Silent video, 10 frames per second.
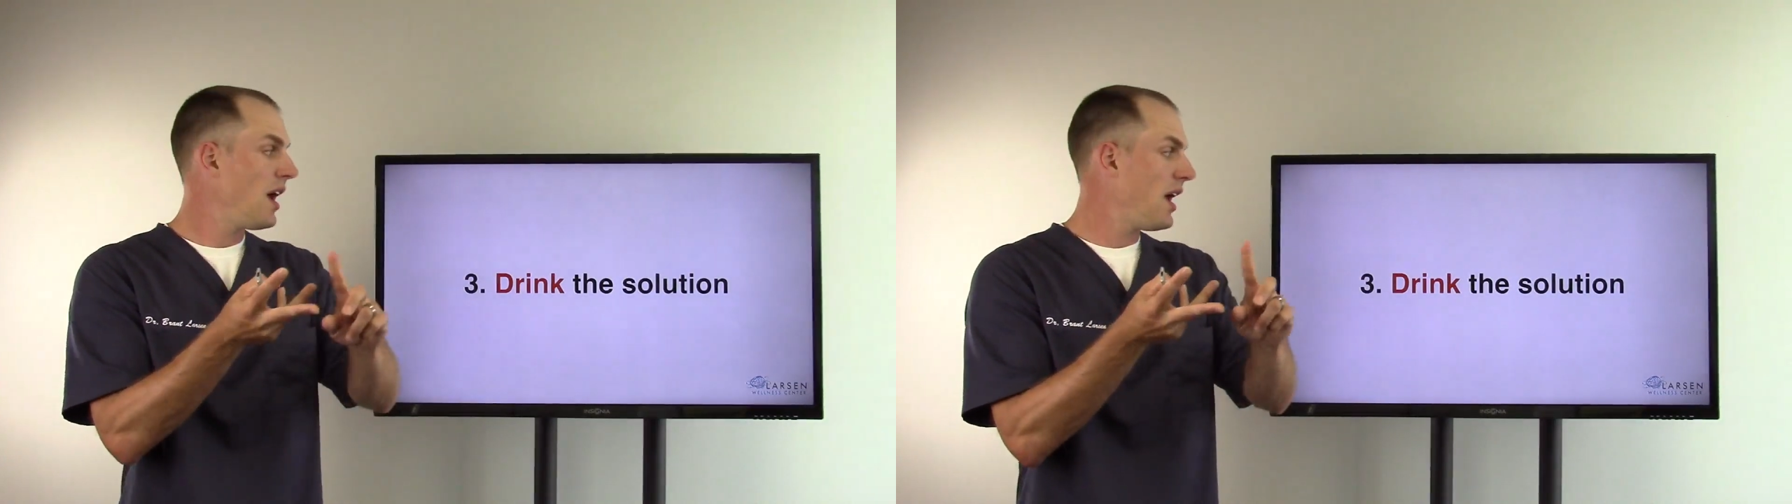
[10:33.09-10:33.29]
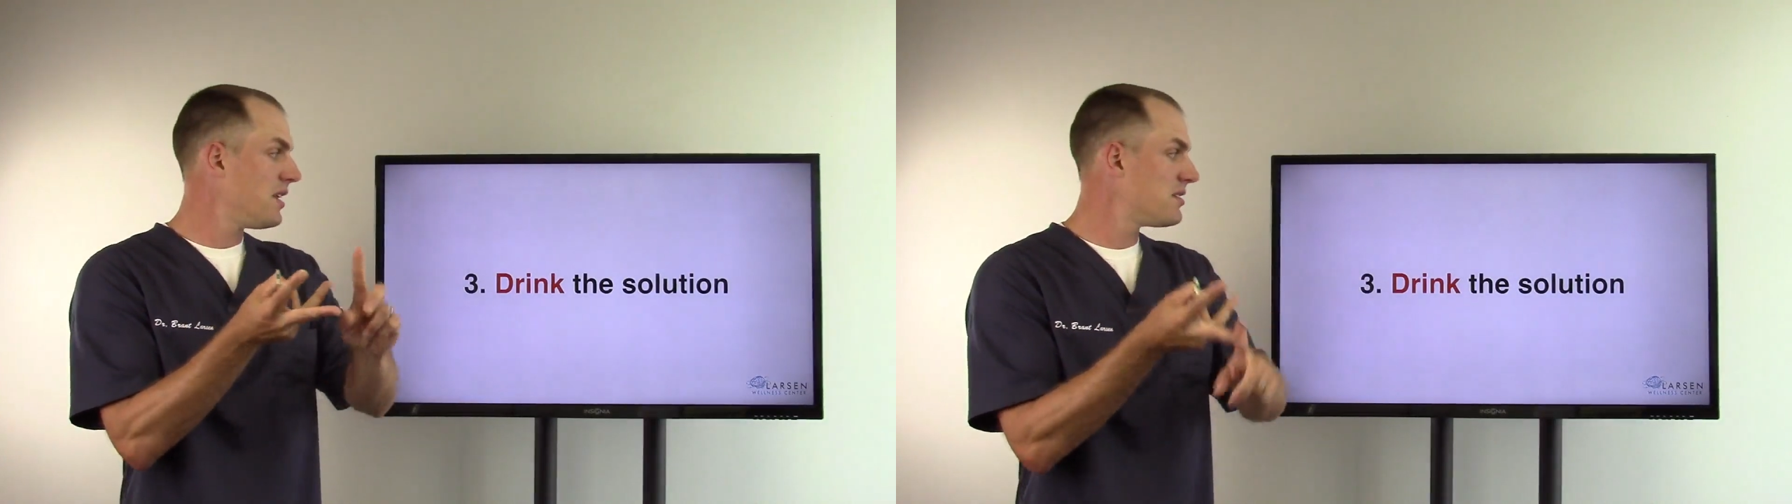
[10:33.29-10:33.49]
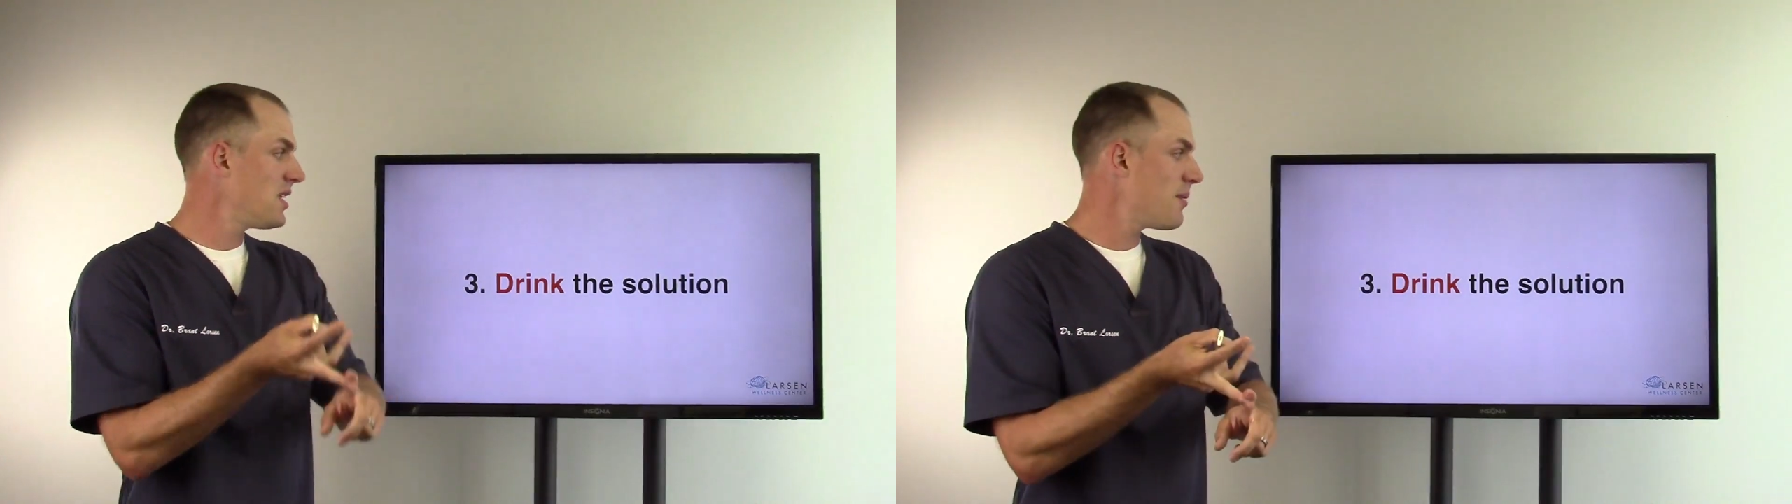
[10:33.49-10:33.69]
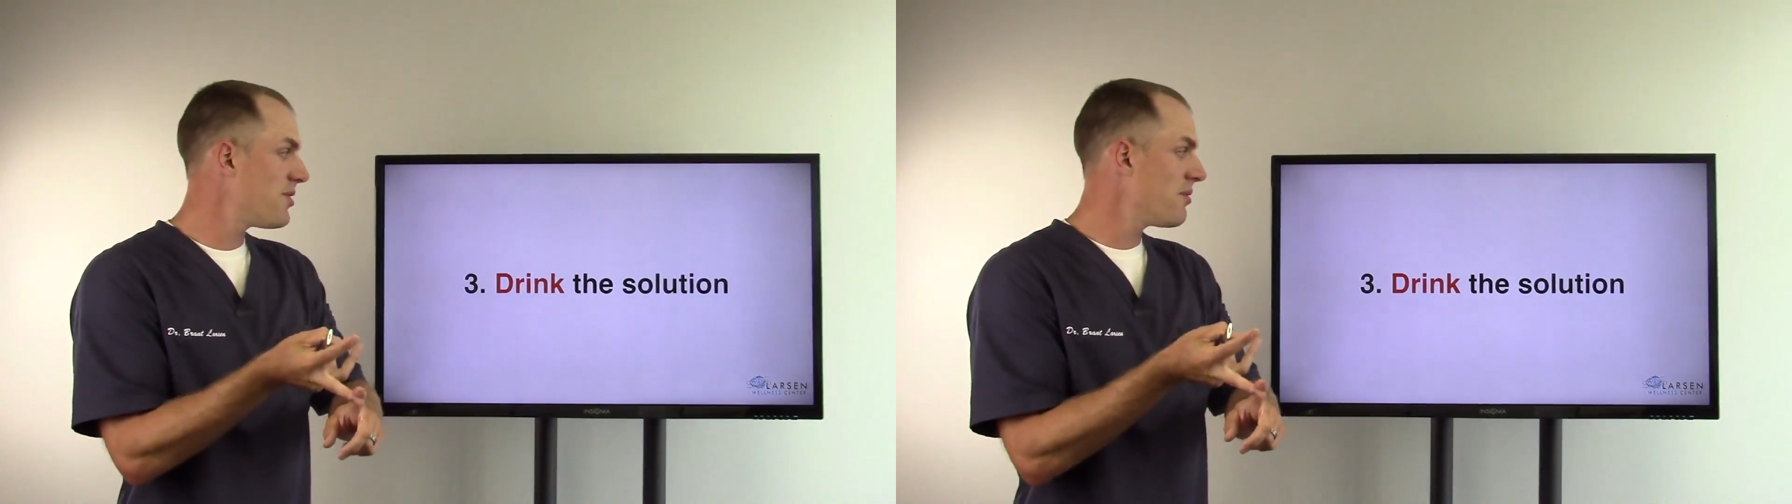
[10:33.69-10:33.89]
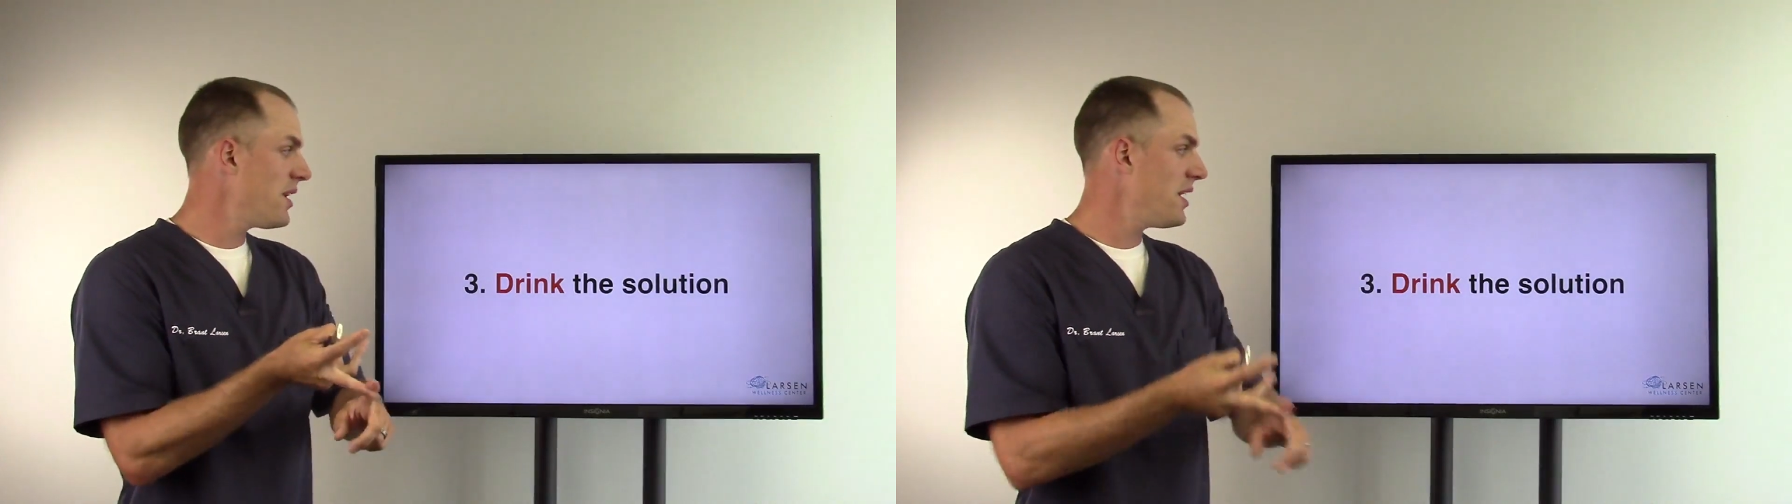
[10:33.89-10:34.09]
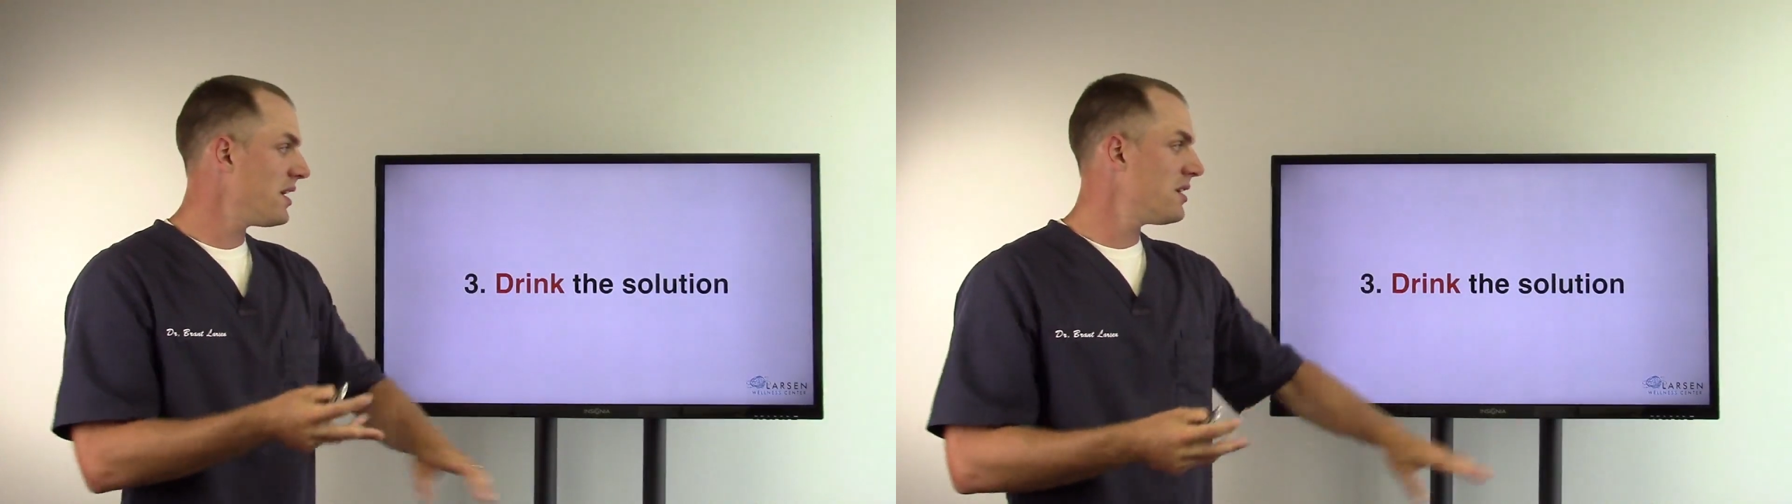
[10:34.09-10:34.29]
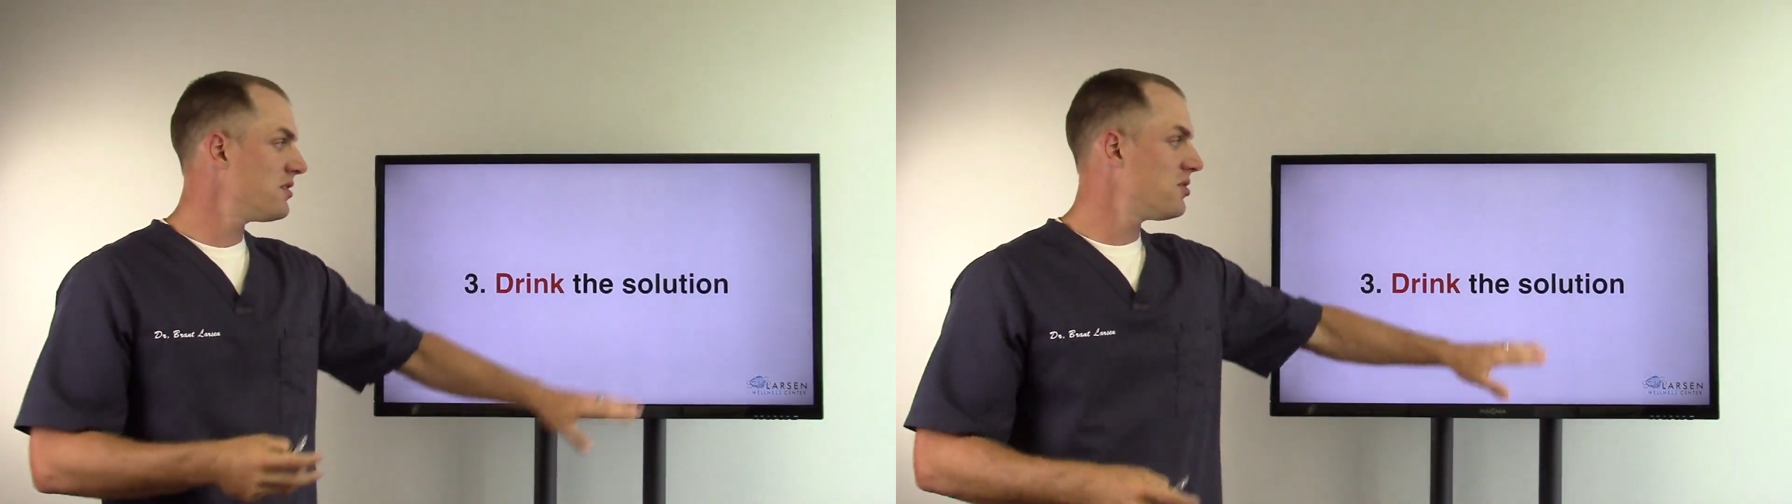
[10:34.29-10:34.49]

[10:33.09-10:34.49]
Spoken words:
And step three is